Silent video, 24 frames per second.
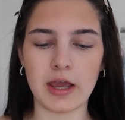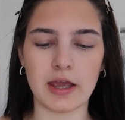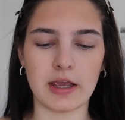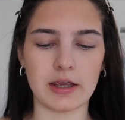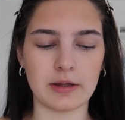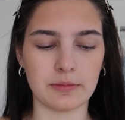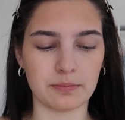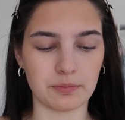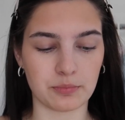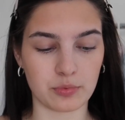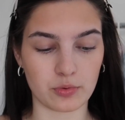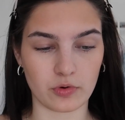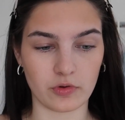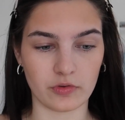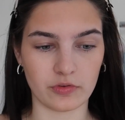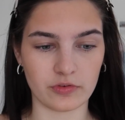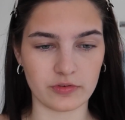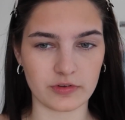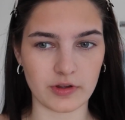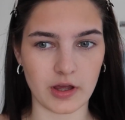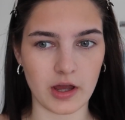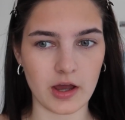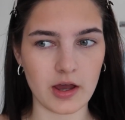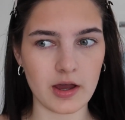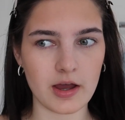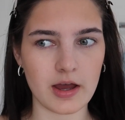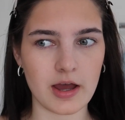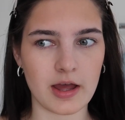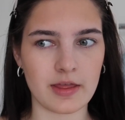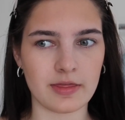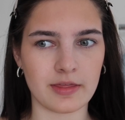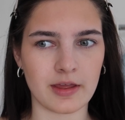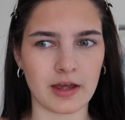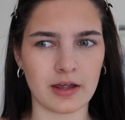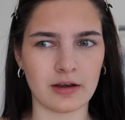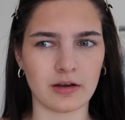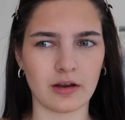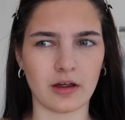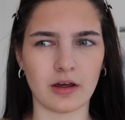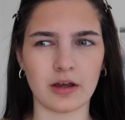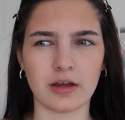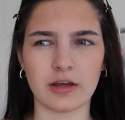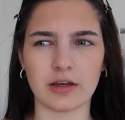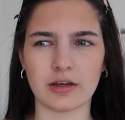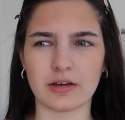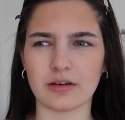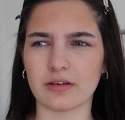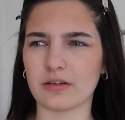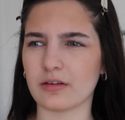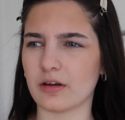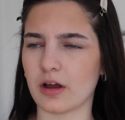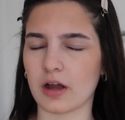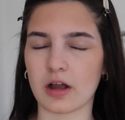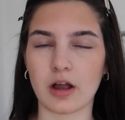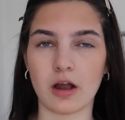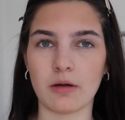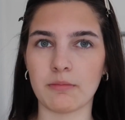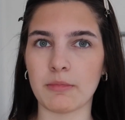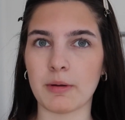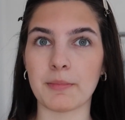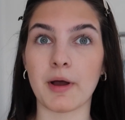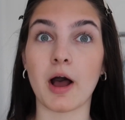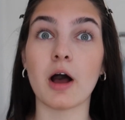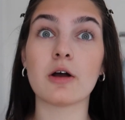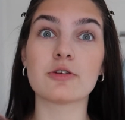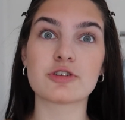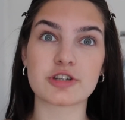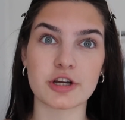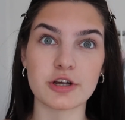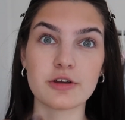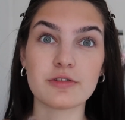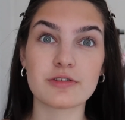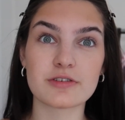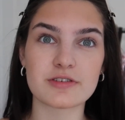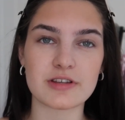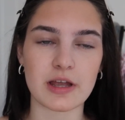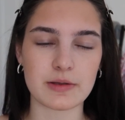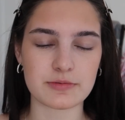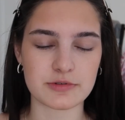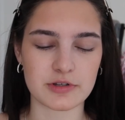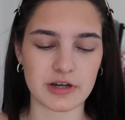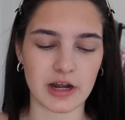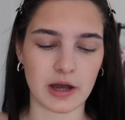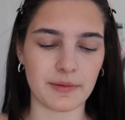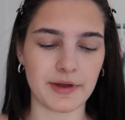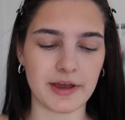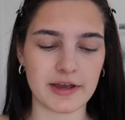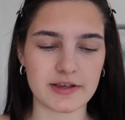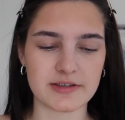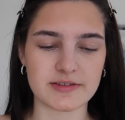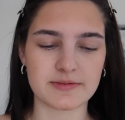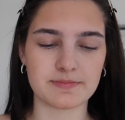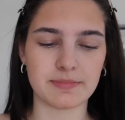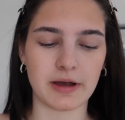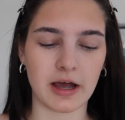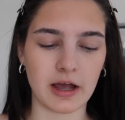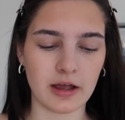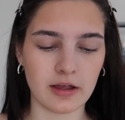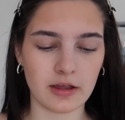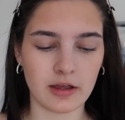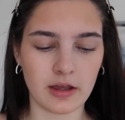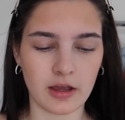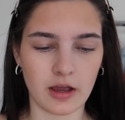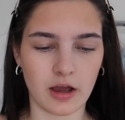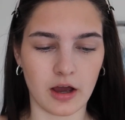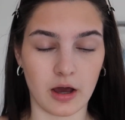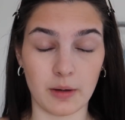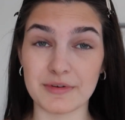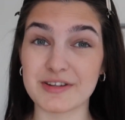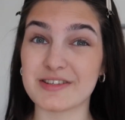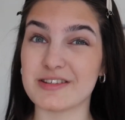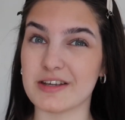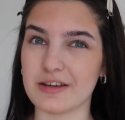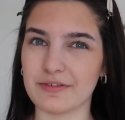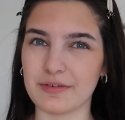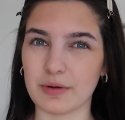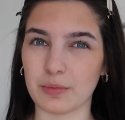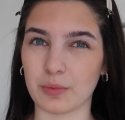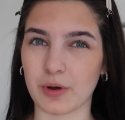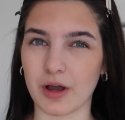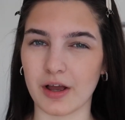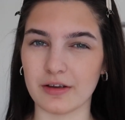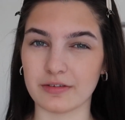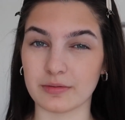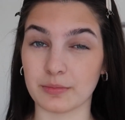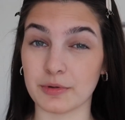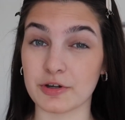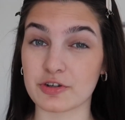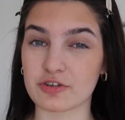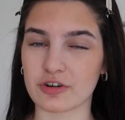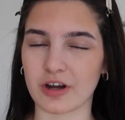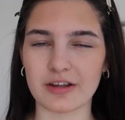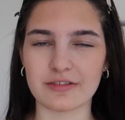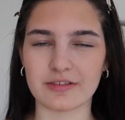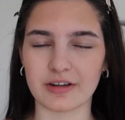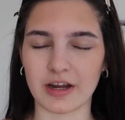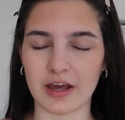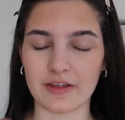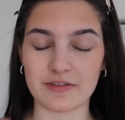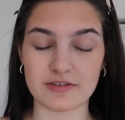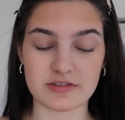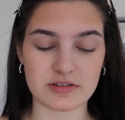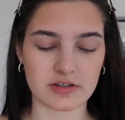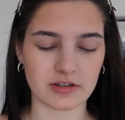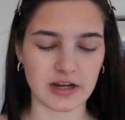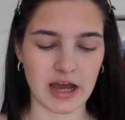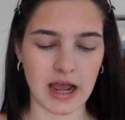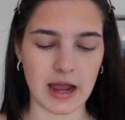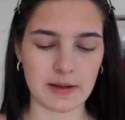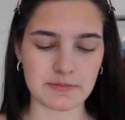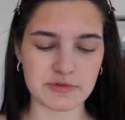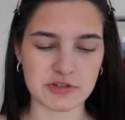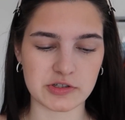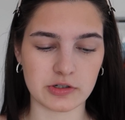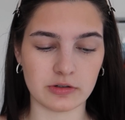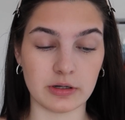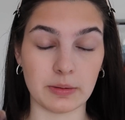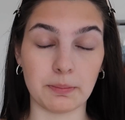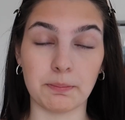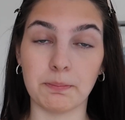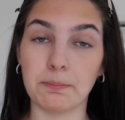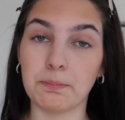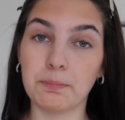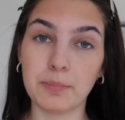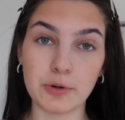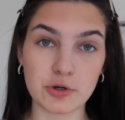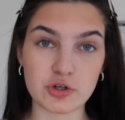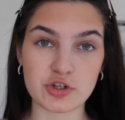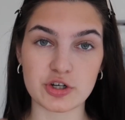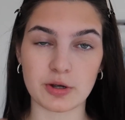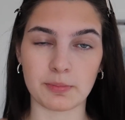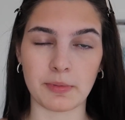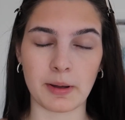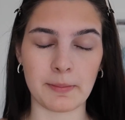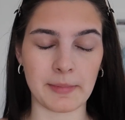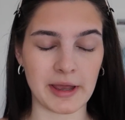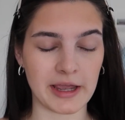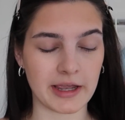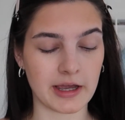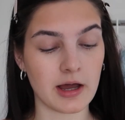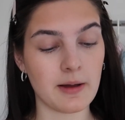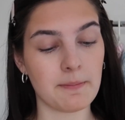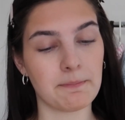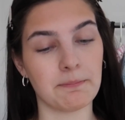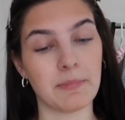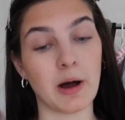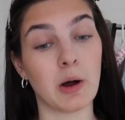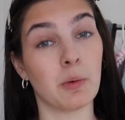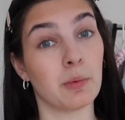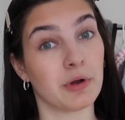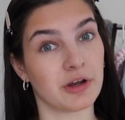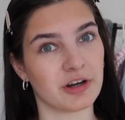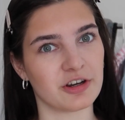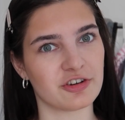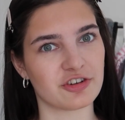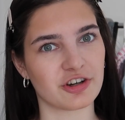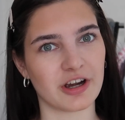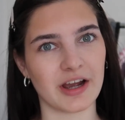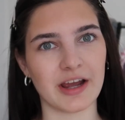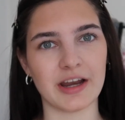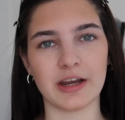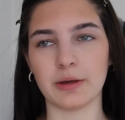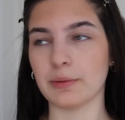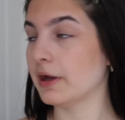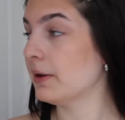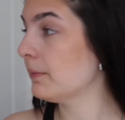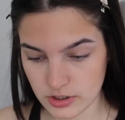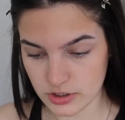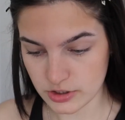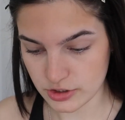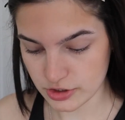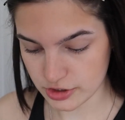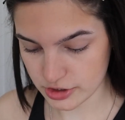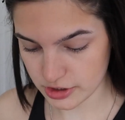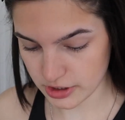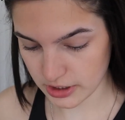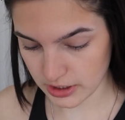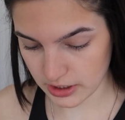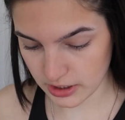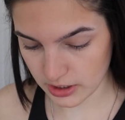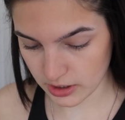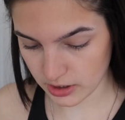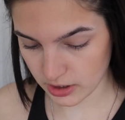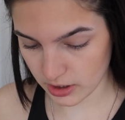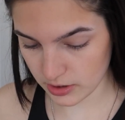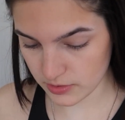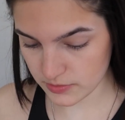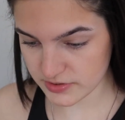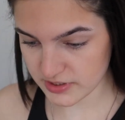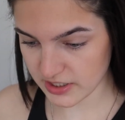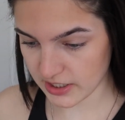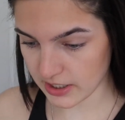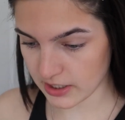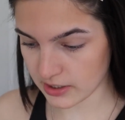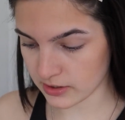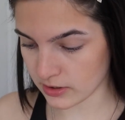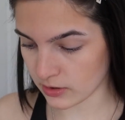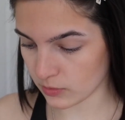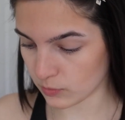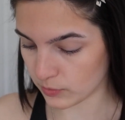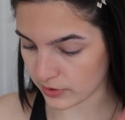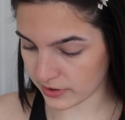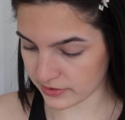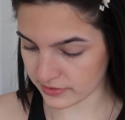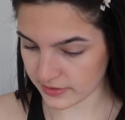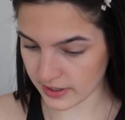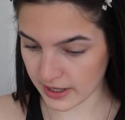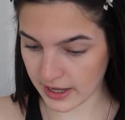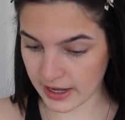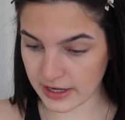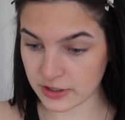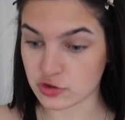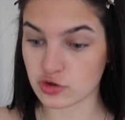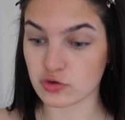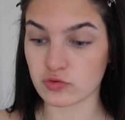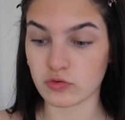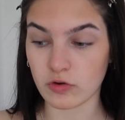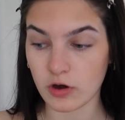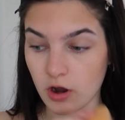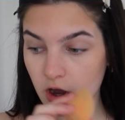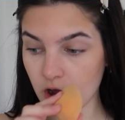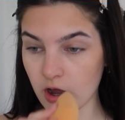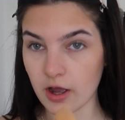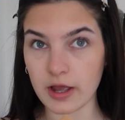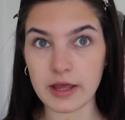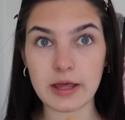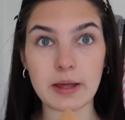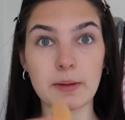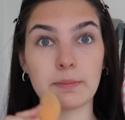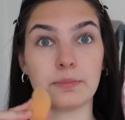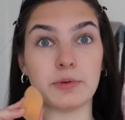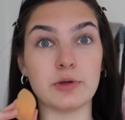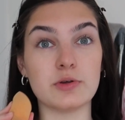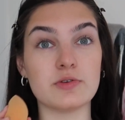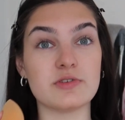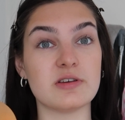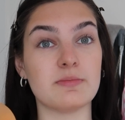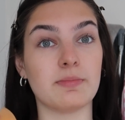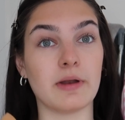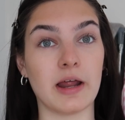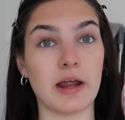in bronzer, and then like, I can't remember, I'll show you the steps on how it is, but I'm gonna see if it works. I'm gonna try it today. This could absolutely butcher my makeup, but we're gonna try it anyway. She goes in with a dry beauty